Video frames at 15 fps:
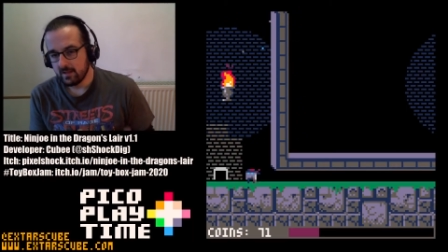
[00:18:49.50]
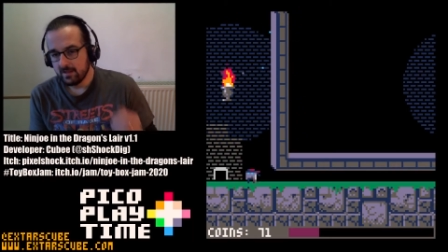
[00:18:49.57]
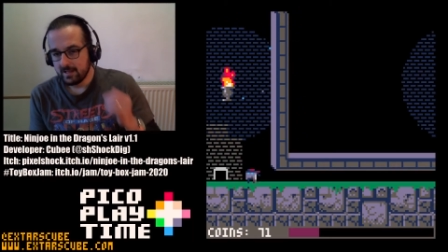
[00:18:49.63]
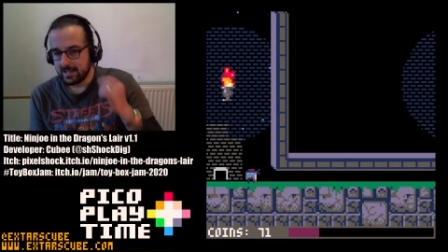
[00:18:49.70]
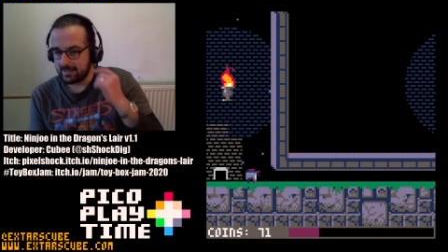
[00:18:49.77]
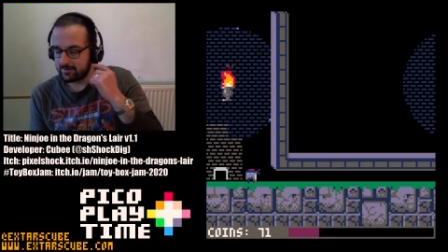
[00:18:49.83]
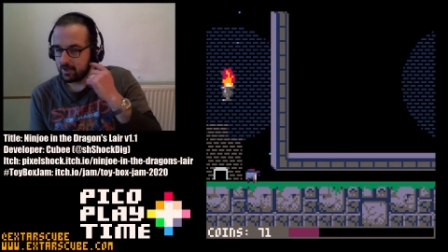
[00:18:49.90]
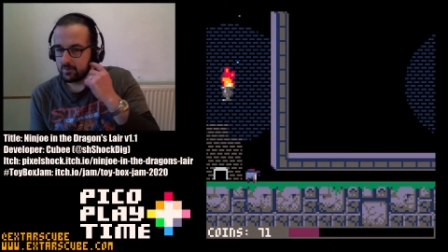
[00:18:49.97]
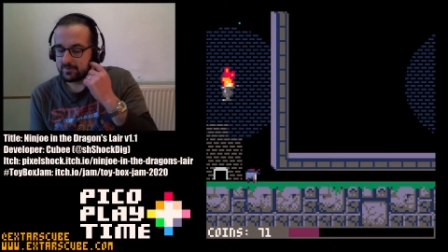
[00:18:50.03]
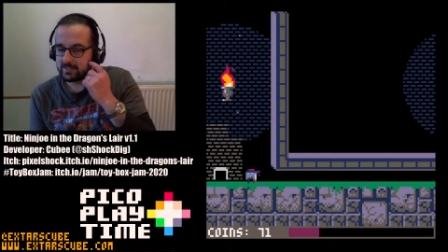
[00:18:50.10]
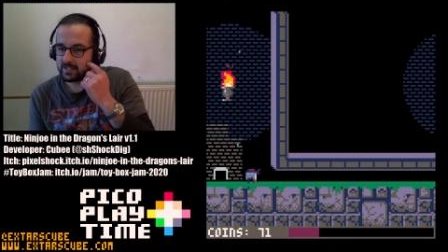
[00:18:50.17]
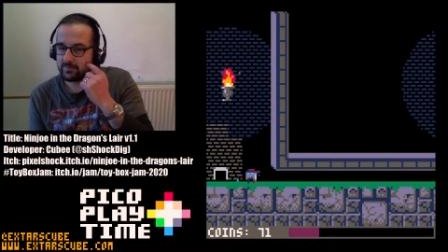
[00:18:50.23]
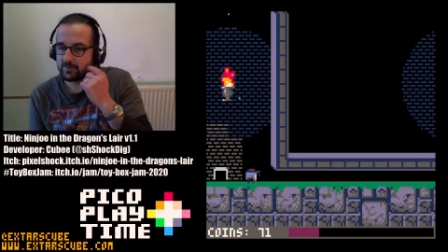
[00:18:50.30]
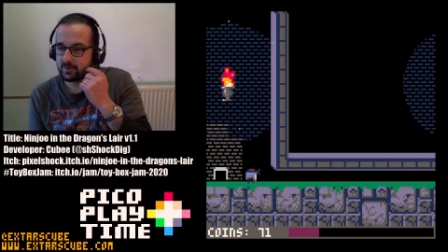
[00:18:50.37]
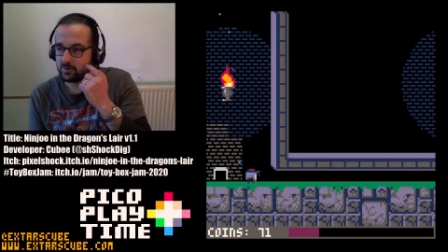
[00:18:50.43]
It's always
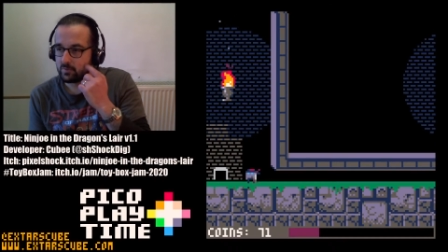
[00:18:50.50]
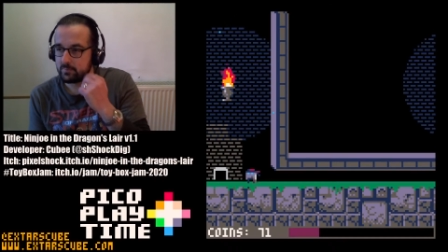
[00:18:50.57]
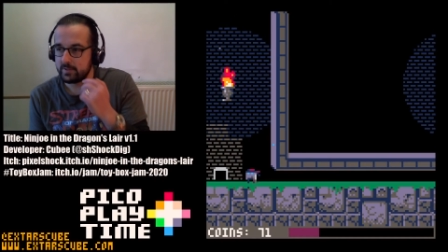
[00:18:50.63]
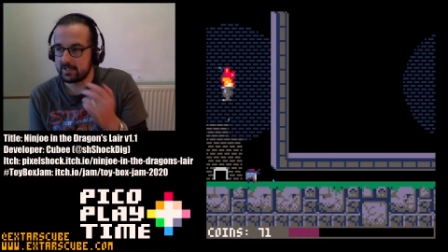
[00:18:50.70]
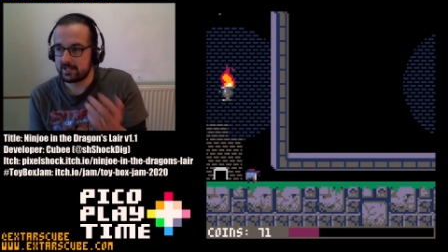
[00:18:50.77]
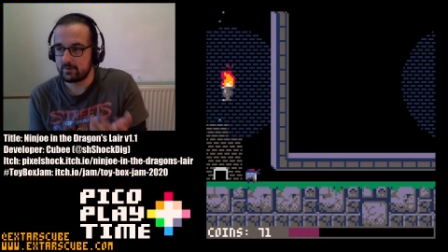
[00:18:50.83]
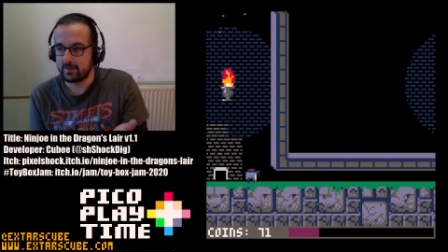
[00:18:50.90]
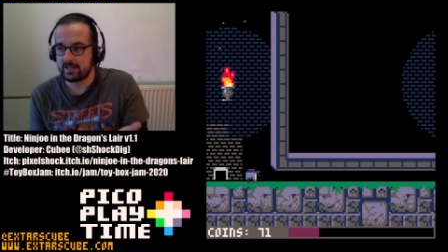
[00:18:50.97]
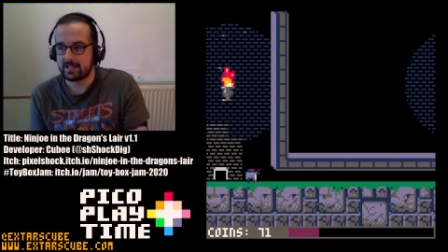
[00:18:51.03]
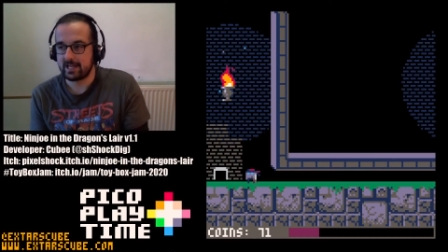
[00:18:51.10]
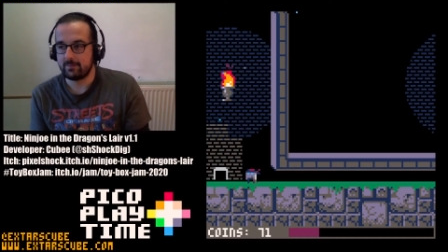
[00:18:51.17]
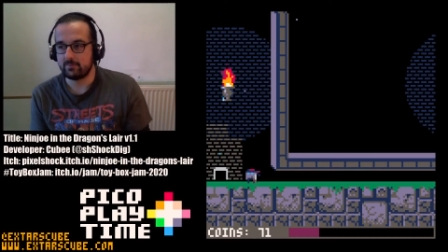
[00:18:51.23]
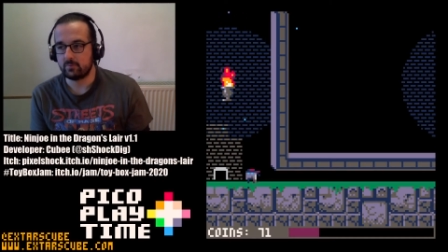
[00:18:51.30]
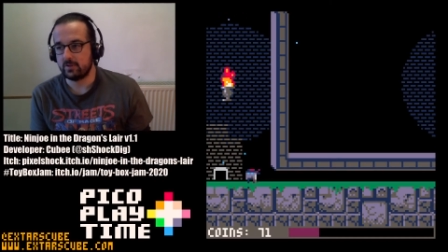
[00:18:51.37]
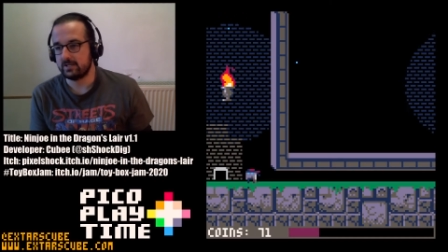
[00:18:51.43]
difficult with Pico 8
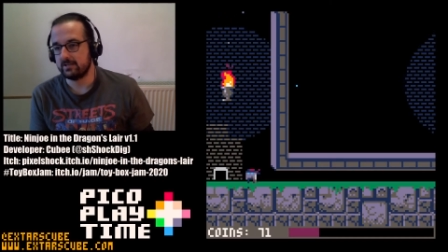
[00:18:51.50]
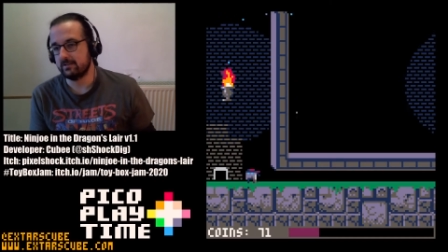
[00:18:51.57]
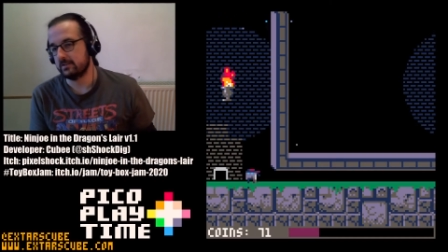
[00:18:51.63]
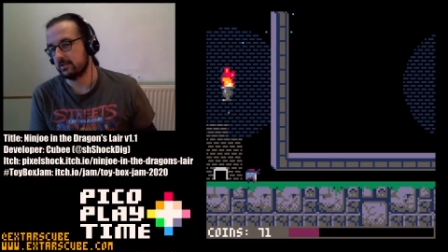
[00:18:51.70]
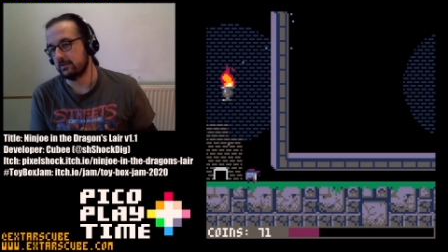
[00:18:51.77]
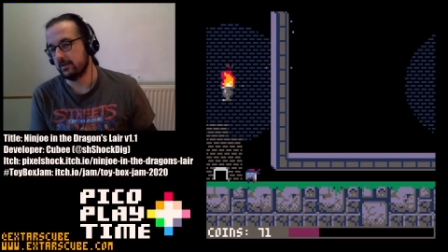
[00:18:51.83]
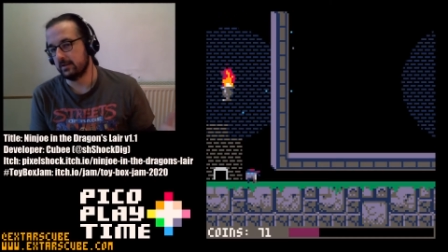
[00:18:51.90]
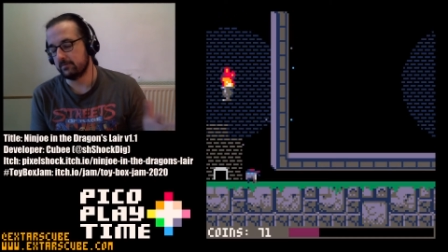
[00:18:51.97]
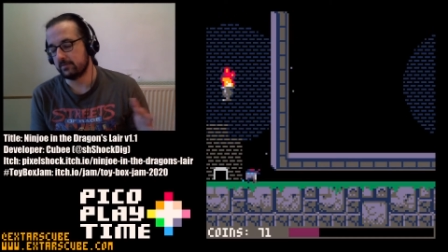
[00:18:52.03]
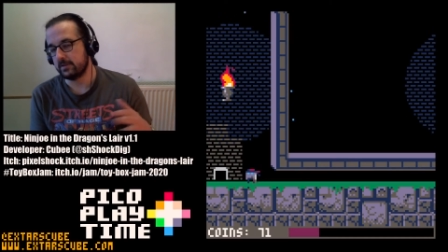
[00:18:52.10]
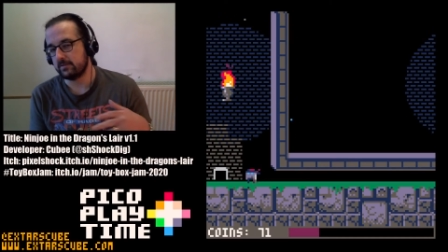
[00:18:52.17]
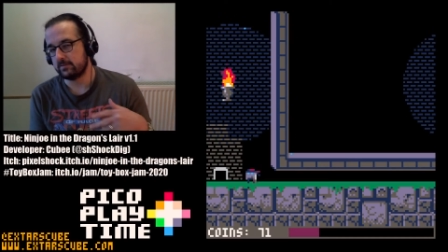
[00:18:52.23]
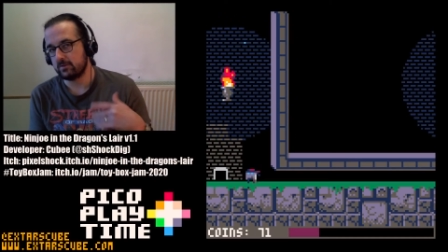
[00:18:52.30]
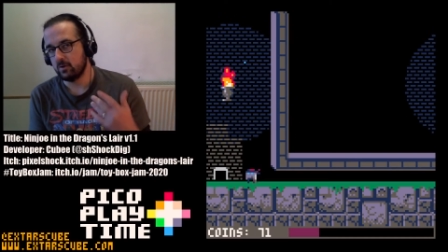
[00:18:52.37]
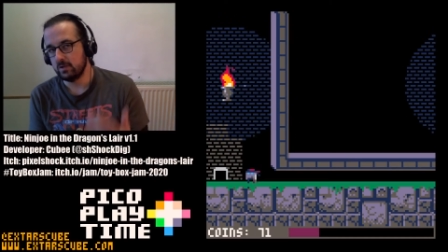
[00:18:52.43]
games when
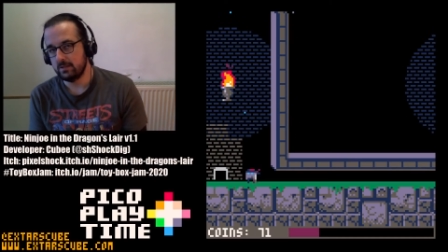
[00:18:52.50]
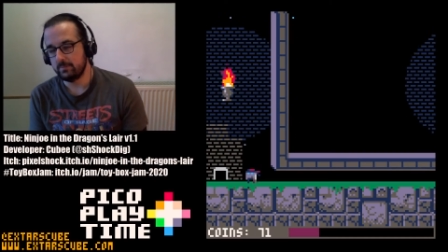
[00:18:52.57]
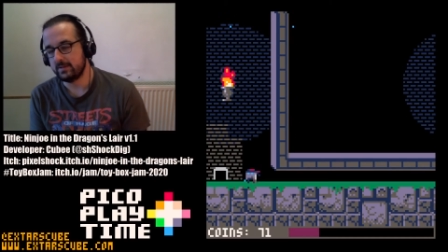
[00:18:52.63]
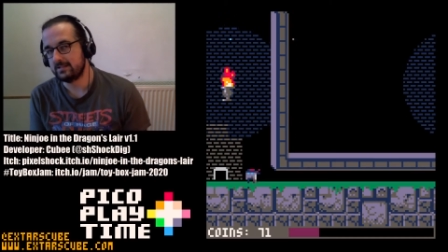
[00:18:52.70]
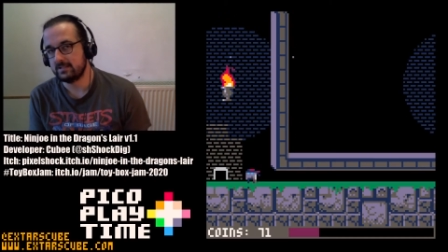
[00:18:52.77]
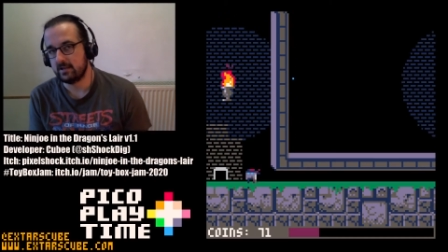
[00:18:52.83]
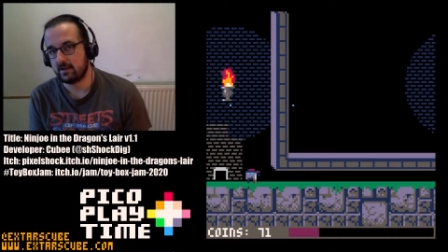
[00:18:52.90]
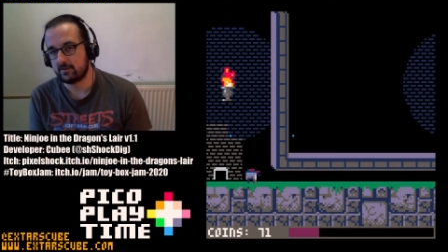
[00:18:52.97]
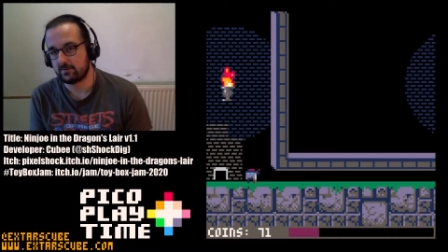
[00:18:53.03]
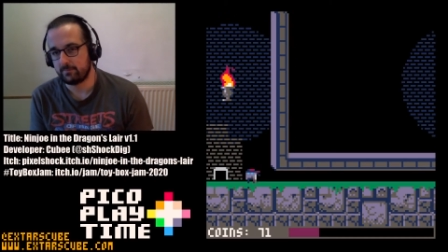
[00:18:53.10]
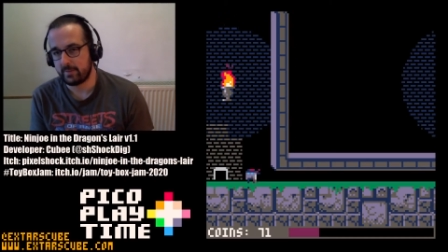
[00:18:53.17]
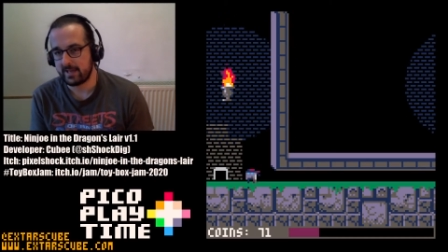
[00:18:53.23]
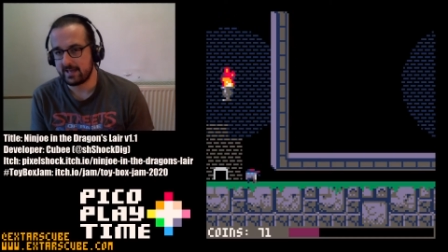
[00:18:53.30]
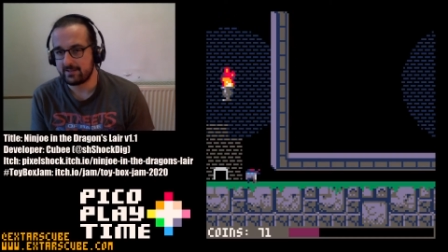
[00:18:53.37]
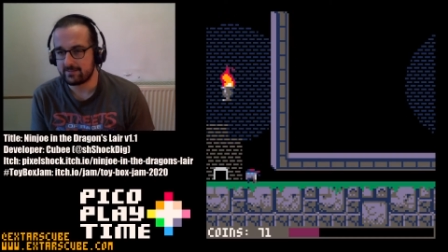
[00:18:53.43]
you're so limited on
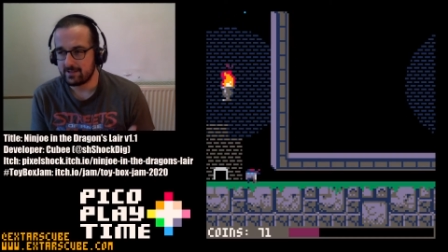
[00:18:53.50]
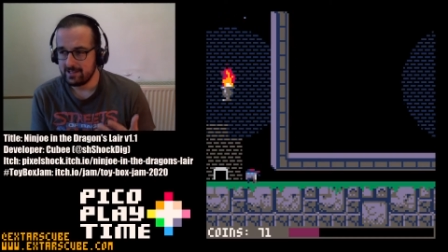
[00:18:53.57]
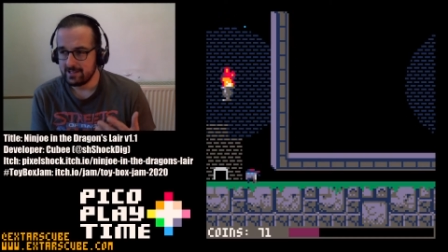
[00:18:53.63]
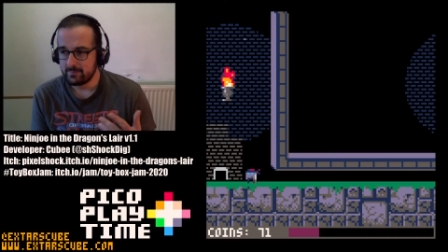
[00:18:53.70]
space,